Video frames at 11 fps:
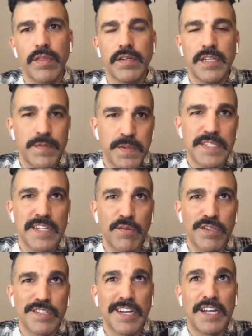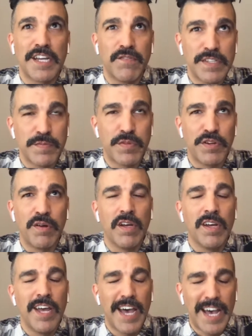deep space networks on it visible
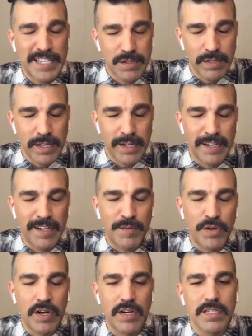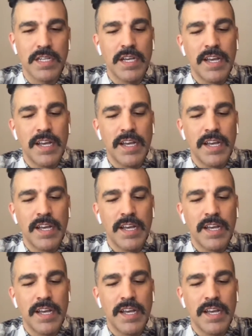as they're landing on Mars.